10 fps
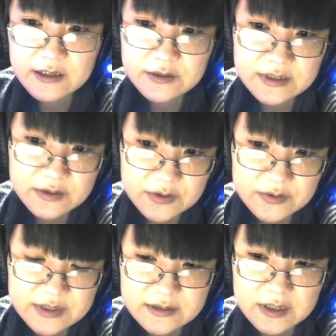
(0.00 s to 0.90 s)

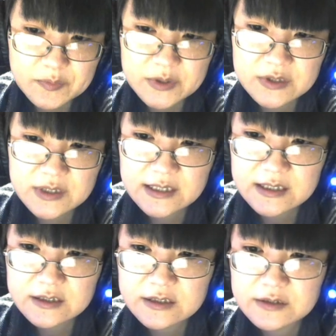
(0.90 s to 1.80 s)
implement some of the
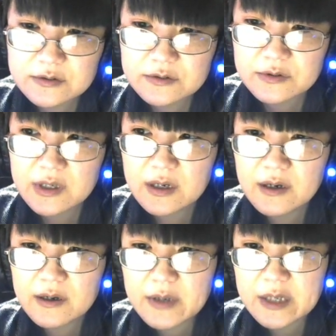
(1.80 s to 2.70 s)
suggestions as
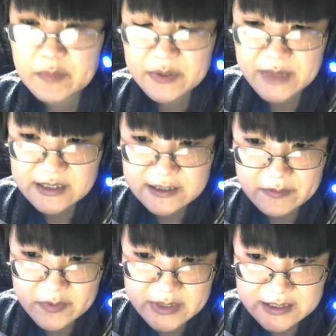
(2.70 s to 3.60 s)
far as like
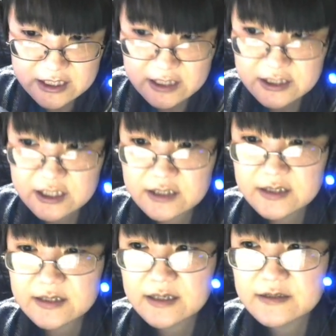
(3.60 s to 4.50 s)
exploring
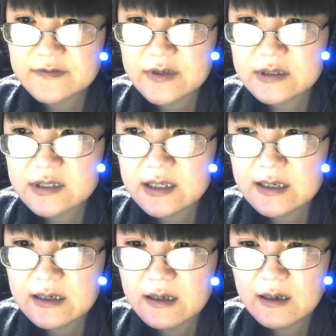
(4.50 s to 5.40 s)
certain characters
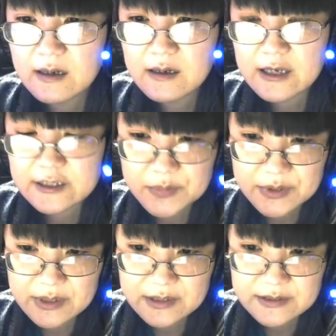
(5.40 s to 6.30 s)
and scenarios
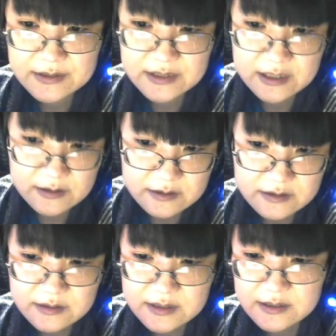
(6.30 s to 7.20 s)
more.
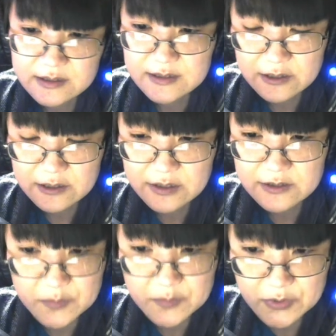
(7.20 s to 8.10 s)
I'm going to do it
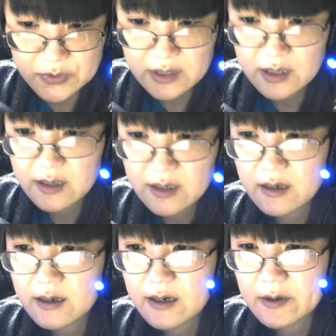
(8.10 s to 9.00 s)
through those
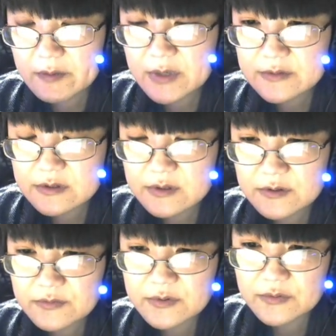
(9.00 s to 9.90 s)
particular
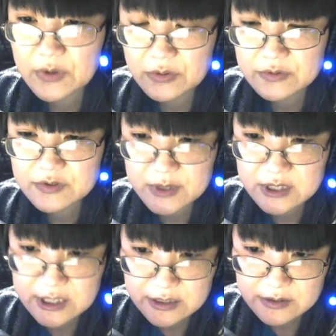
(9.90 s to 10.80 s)
events,
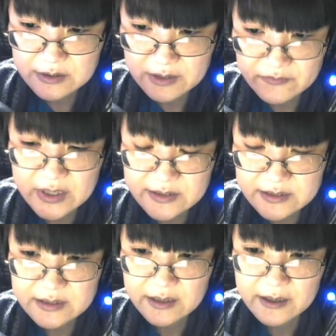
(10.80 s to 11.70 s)
and that will
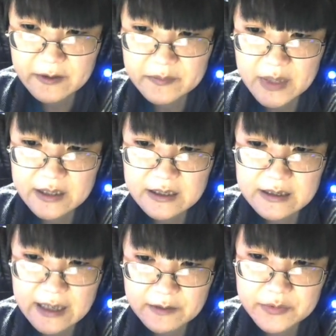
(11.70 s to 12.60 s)
make the whole
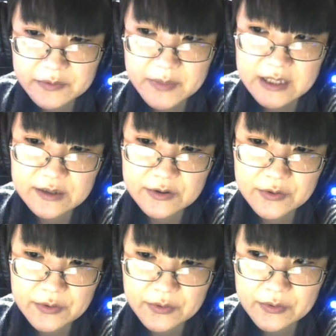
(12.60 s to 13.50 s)
revision
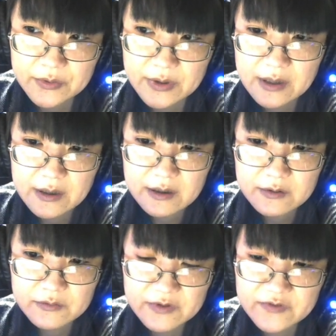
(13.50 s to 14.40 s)
process more
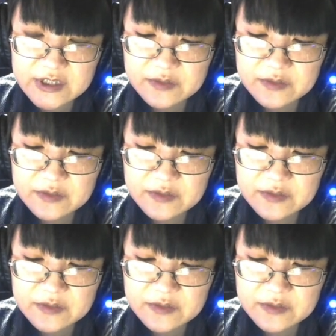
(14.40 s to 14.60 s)
manageable.